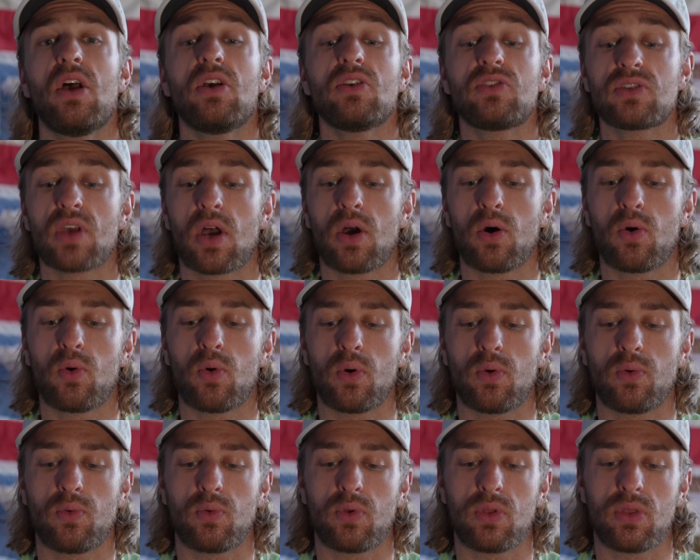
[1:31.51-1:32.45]
So
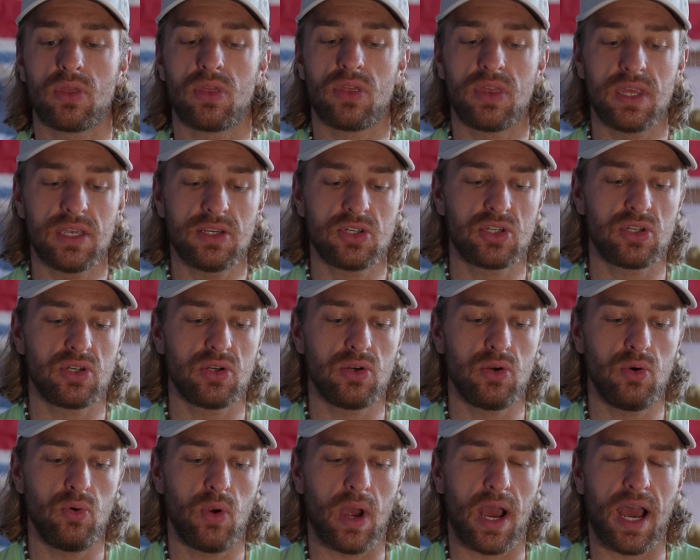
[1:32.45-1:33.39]
this
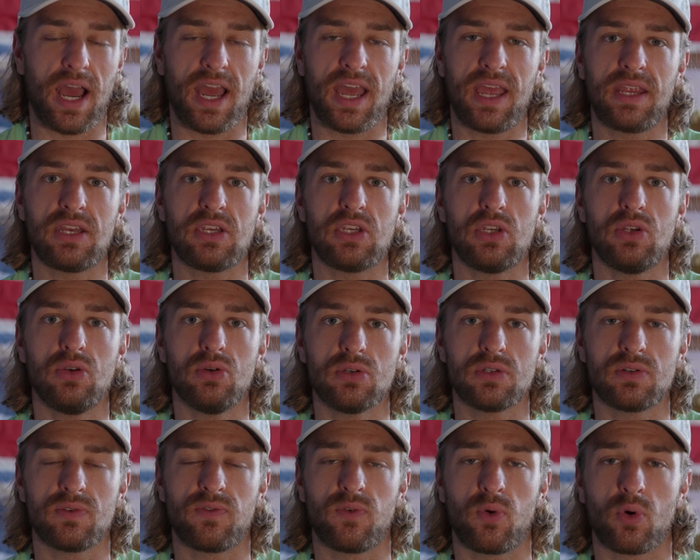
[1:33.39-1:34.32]
shoe I
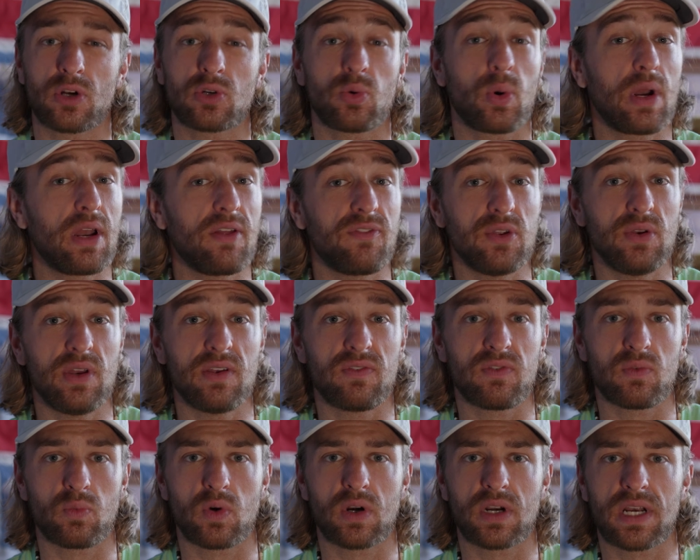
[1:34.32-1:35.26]
used for quite a few
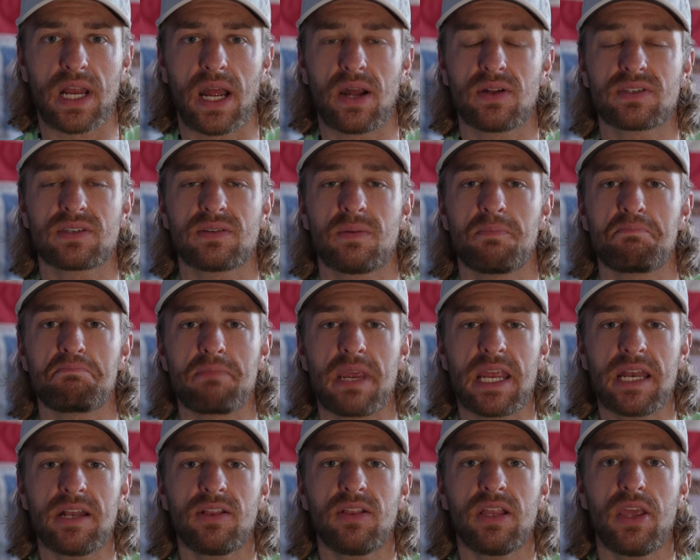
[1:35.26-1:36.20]
different workouts,
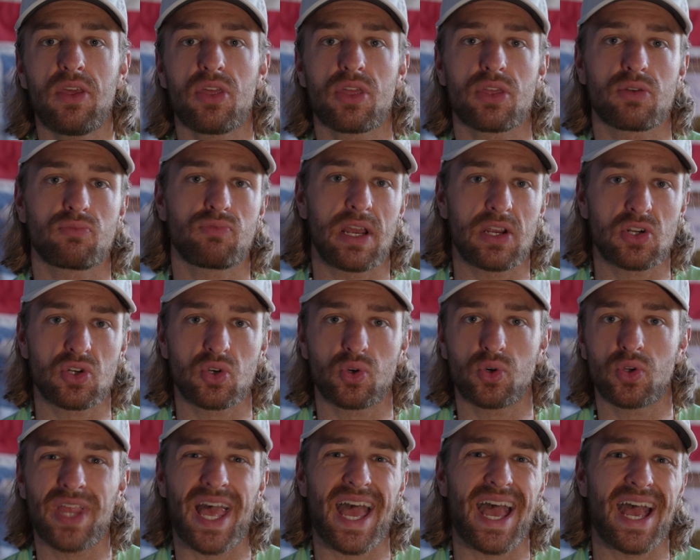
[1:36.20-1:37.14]
mainly
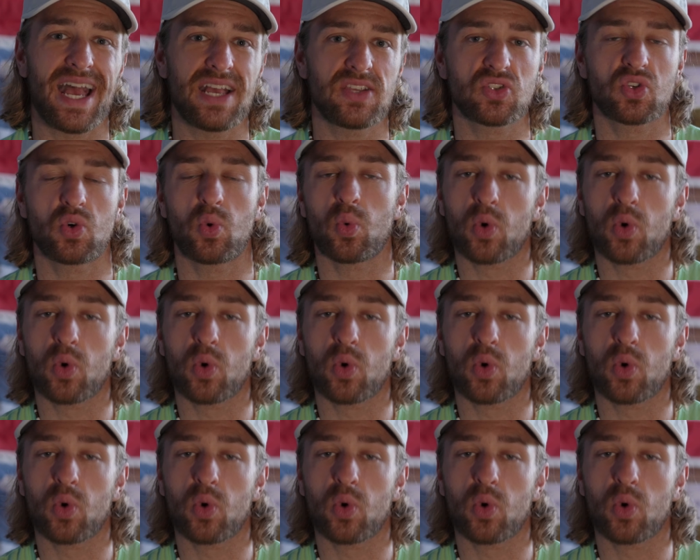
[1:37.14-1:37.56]
threshold-esque